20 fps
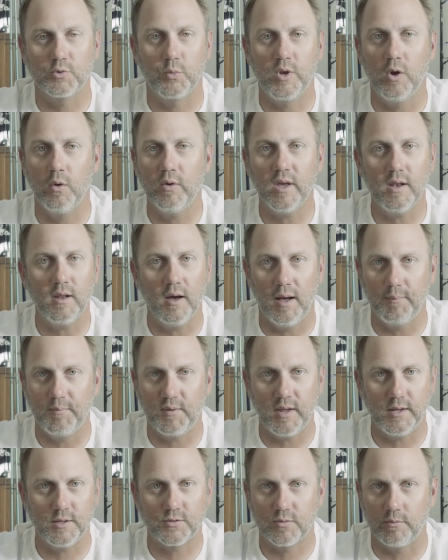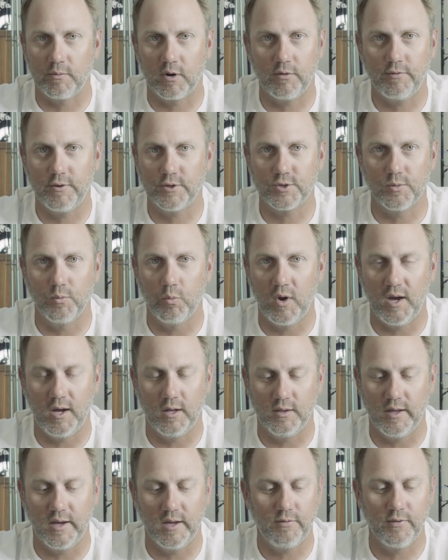We don't get updates from our Fish and
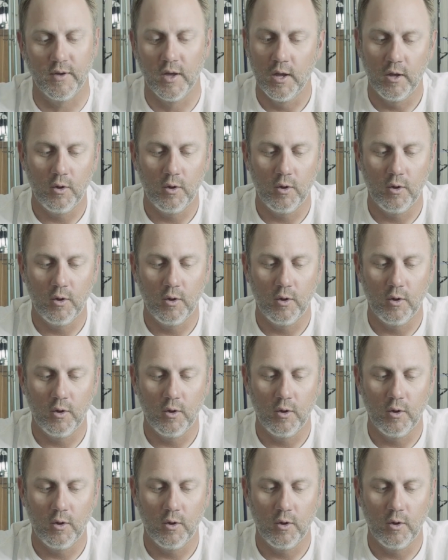Wildlife.